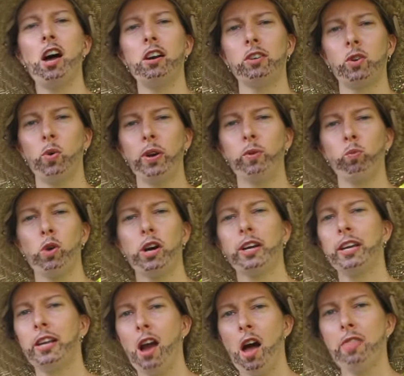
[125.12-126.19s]
I'll quit
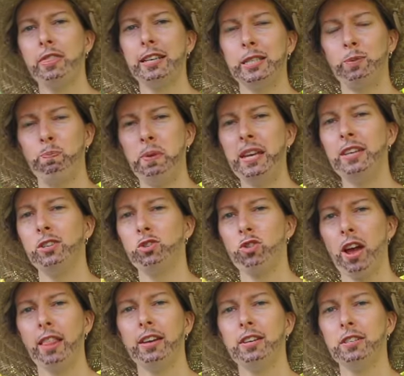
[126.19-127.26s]
working on this bean
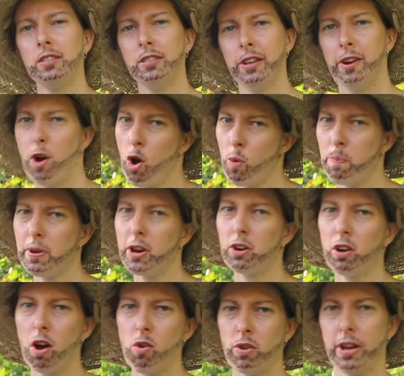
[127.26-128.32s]
trellis and open a
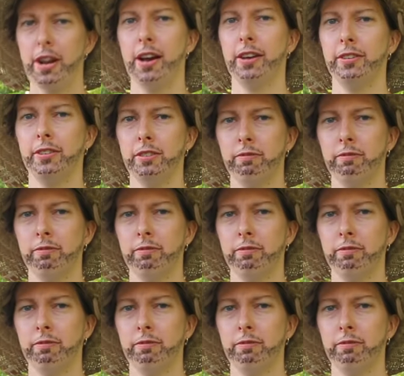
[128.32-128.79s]
coconut.